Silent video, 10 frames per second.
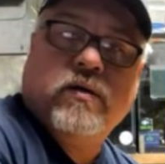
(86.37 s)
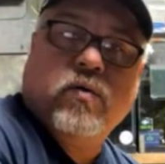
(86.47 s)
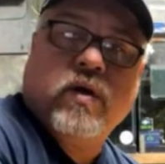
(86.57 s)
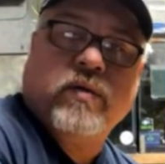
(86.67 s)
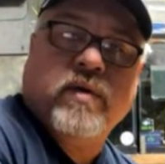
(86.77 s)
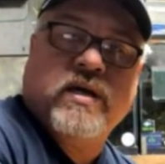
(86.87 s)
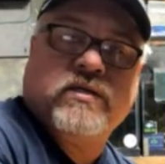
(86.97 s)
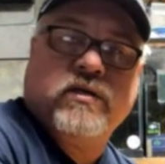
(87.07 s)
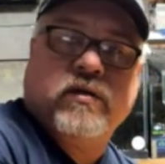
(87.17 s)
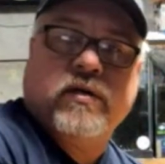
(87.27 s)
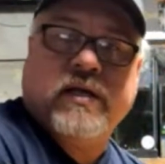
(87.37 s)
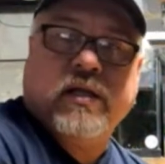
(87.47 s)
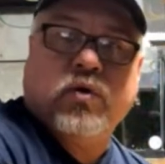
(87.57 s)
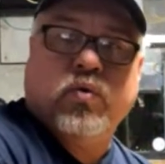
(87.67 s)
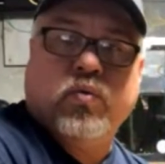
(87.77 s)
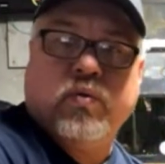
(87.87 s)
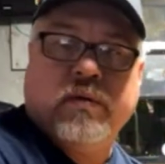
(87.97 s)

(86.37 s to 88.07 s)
Wink Master, hello.